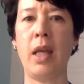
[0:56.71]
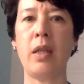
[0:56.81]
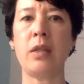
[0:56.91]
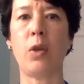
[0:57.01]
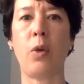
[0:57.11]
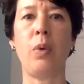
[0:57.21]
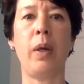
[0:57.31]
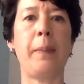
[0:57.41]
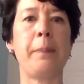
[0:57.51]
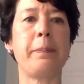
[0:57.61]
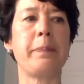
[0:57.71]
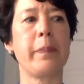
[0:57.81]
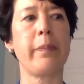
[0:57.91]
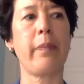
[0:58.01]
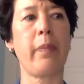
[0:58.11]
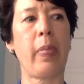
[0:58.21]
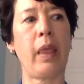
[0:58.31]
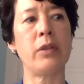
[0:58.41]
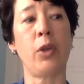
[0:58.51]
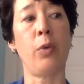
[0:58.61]
So
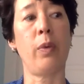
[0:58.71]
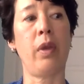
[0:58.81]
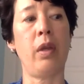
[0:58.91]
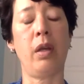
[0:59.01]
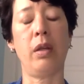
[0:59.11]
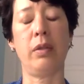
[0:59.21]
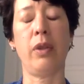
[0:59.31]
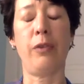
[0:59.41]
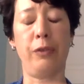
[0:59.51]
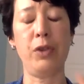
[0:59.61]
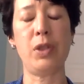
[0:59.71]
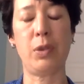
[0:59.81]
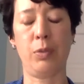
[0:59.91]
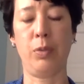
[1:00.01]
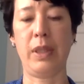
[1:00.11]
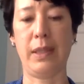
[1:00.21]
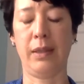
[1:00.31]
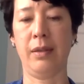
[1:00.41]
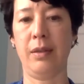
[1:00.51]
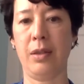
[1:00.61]
the first reason
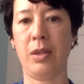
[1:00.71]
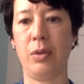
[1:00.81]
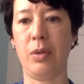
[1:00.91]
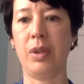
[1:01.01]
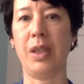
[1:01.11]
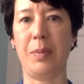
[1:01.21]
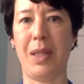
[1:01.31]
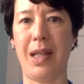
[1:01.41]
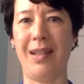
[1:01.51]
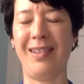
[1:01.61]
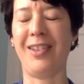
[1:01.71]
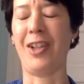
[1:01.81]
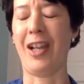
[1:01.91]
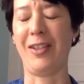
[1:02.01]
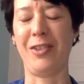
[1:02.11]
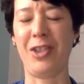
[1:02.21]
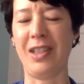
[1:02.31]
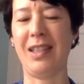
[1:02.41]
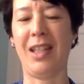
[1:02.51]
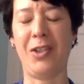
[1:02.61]
to eliminate your
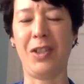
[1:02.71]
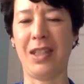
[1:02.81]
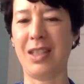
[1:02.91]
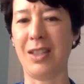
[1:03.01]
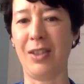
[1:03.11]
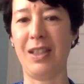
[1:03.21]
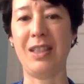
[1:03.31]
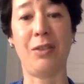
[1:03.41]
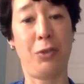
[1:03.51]
allergies and your sensitivities, of